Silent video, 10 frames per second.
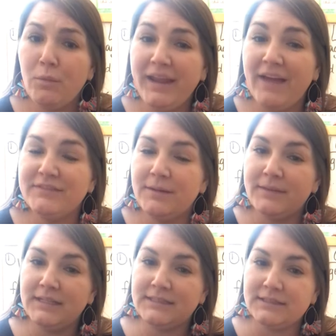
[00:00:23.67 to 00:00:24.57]
we have
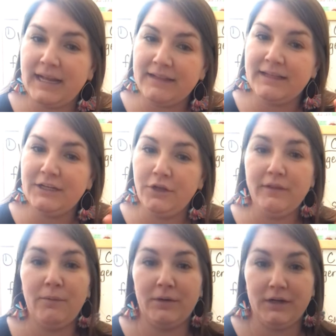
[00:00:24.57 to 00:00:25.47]
something slightly
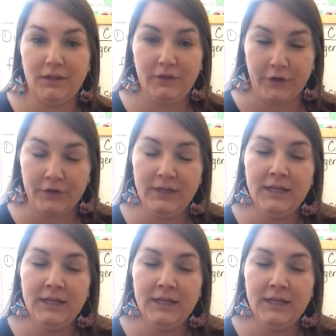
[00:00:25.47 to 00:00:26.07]
new that we're going to learn